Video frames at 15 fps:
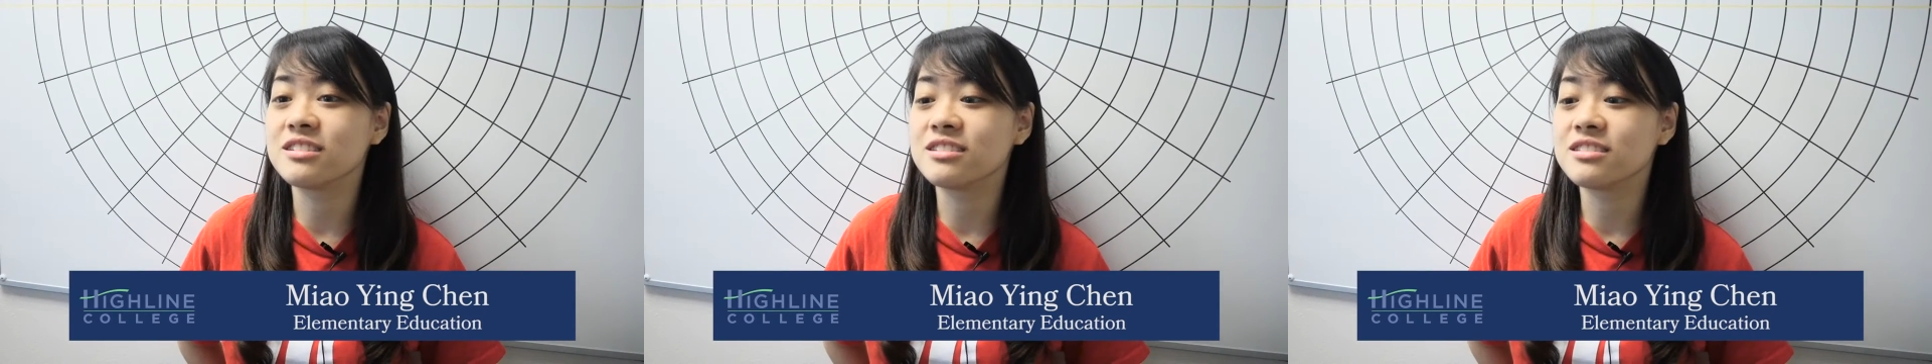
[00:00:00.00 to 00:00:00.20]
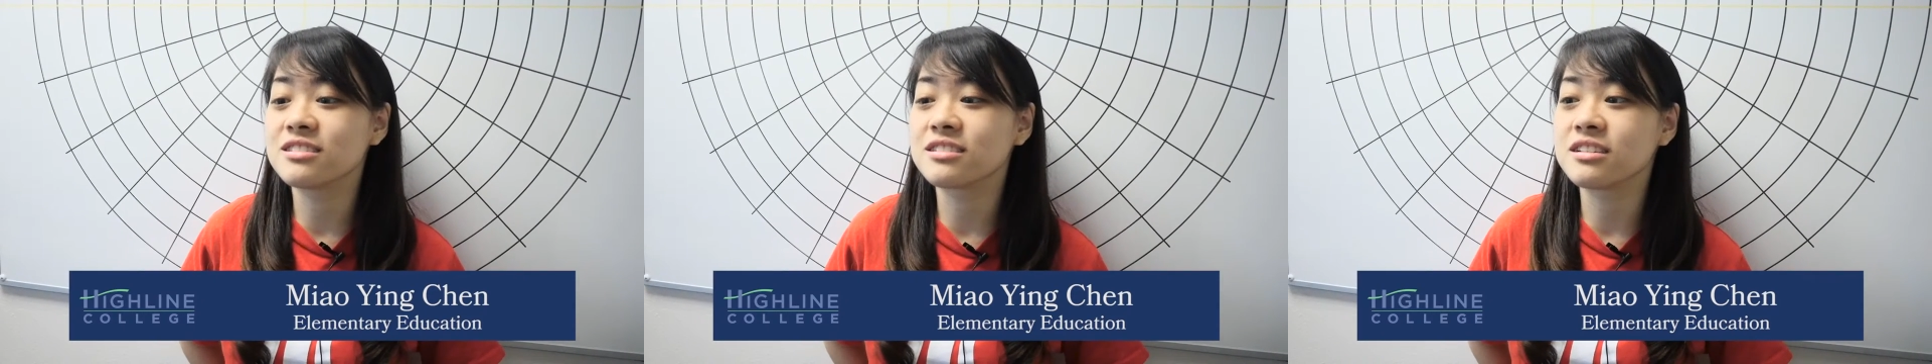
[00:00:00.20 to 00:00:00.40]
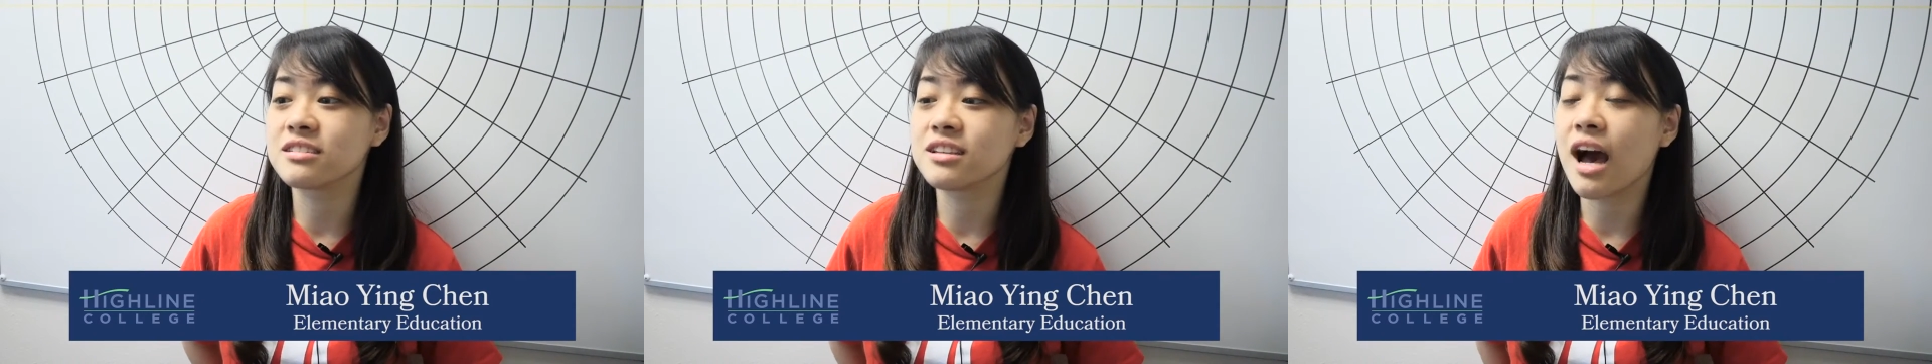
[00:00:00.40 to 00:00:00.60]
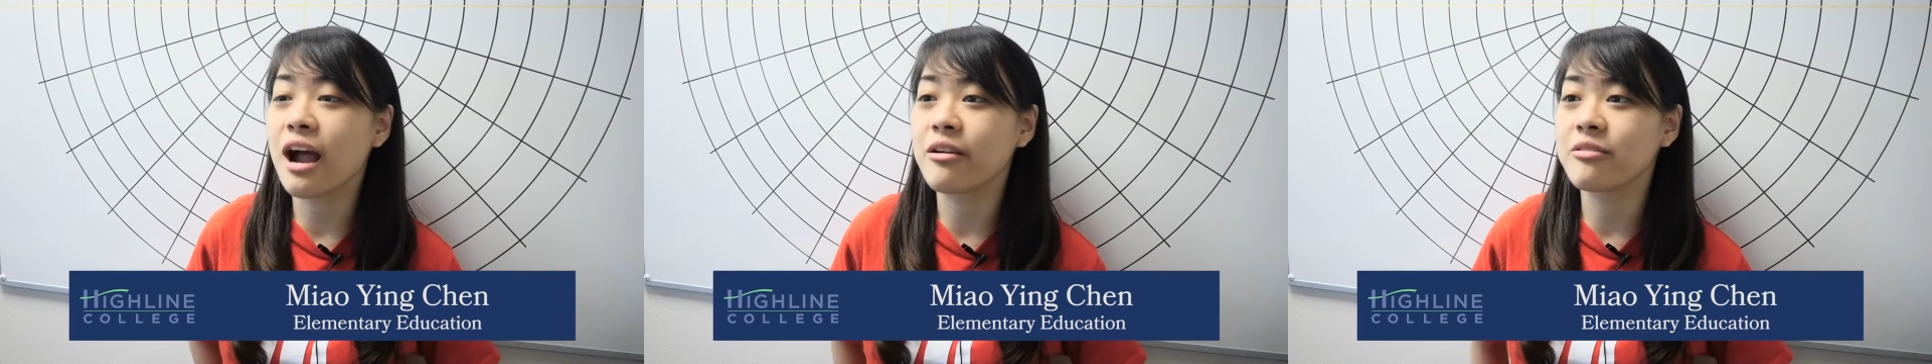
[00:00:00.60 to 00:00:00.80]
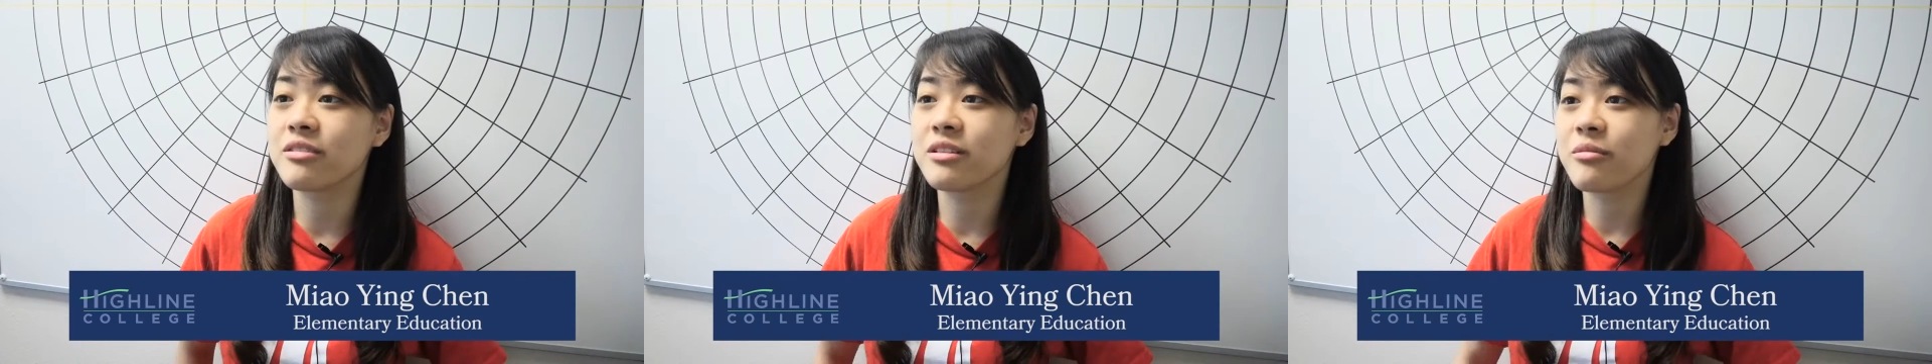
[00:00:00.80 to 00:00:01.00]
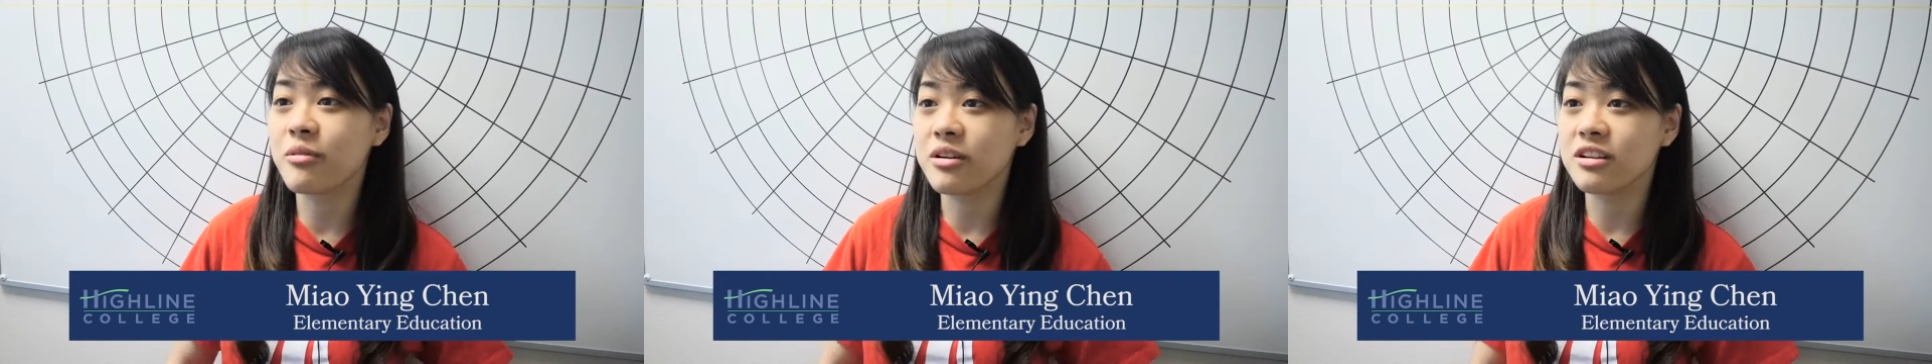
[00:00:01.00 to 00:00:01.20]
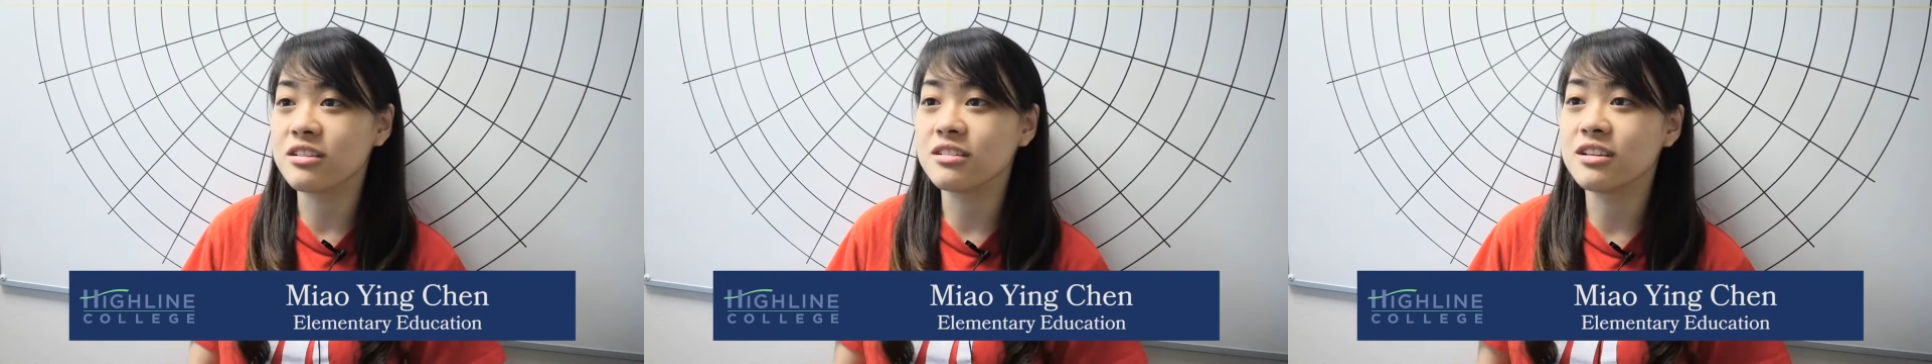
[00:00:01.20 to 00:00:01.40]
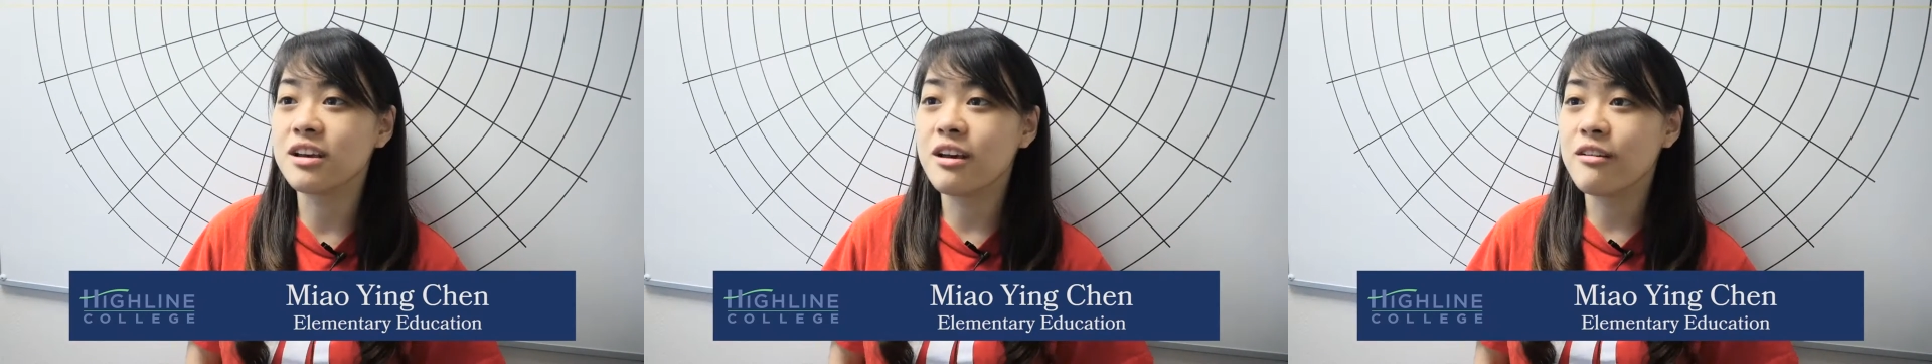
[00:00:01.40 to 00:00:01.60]
is because I really want
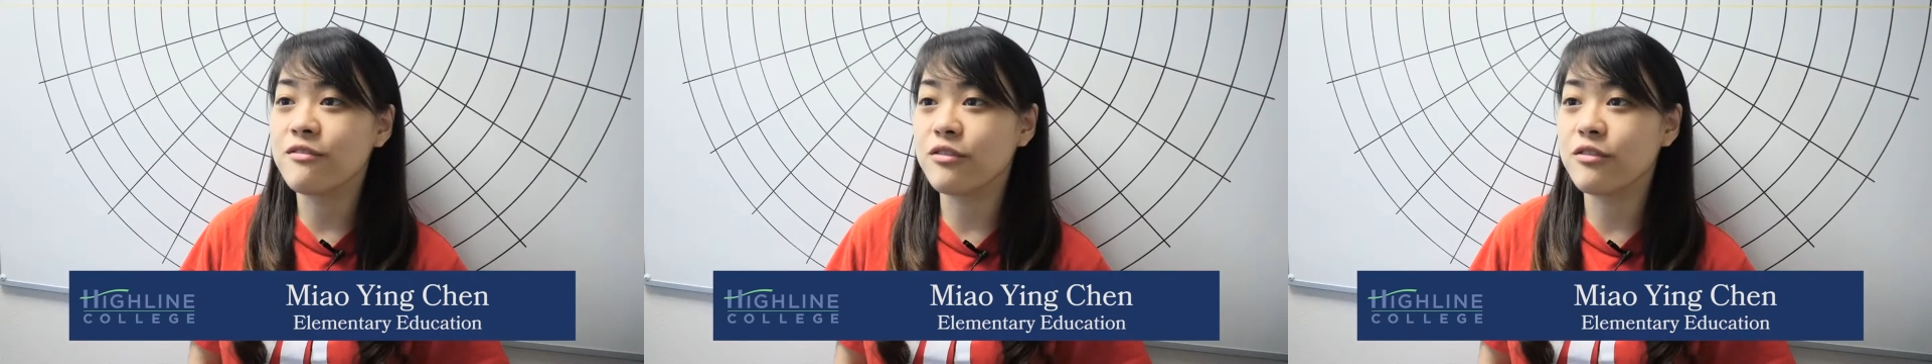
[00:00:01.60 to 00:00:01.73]
to